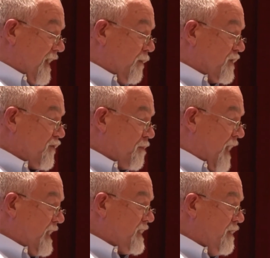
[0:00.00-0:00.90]
It was from
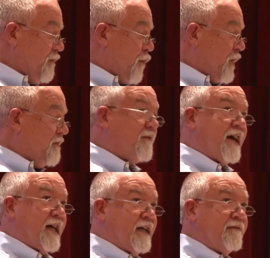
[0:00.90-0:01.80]

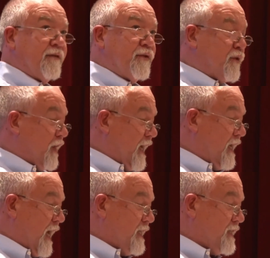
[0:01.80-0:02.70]
1945 through the late
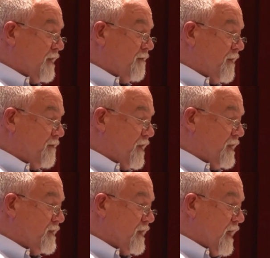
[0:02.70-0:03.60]

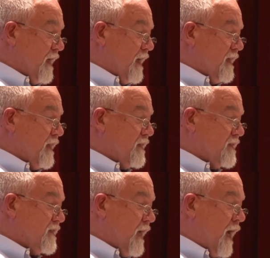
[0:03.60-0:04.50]
1950s that the
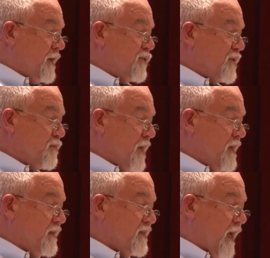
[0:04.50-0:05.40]
stage was
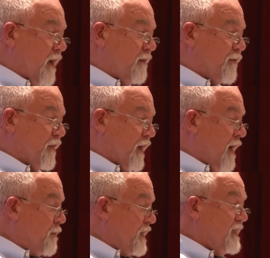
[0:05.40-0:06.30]
being set for the
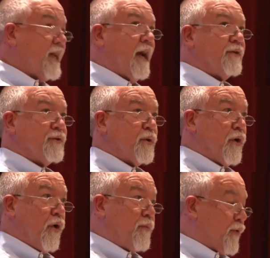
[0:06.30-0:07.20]
company town to
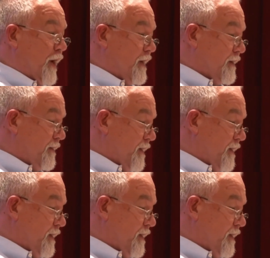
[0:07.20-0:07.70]
incorporate.